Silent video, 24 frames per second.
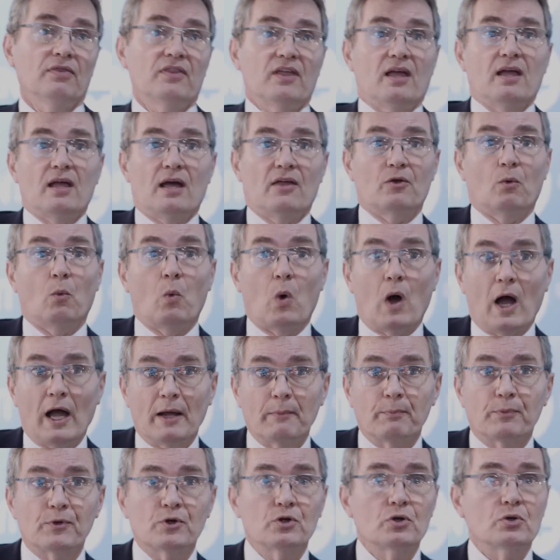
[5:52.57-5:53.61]
They are the
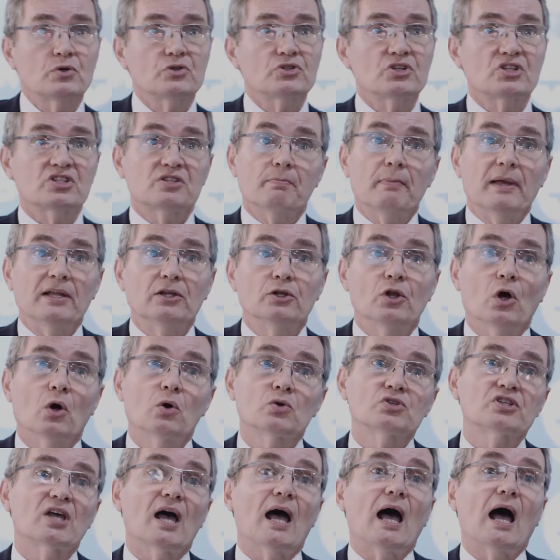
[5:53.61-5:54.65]
wine producers in
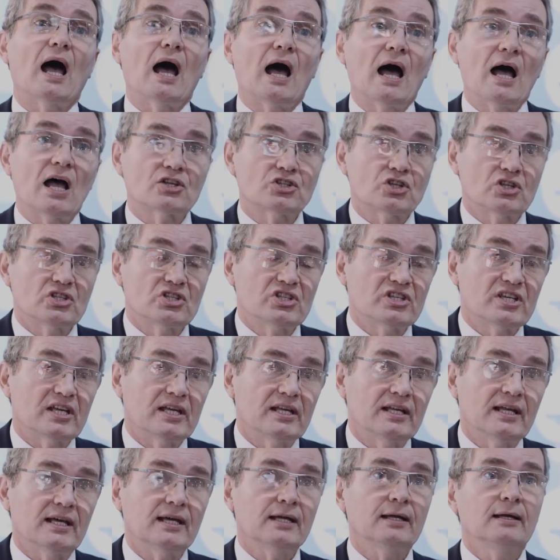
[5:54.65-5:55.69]
Mendoza,
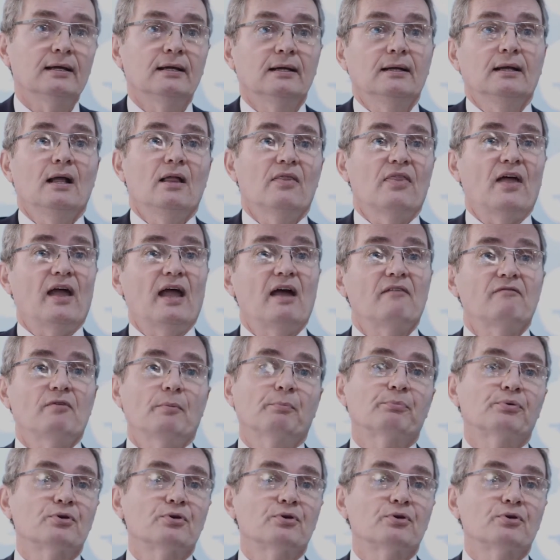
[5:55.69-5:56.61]
Argentina. They have a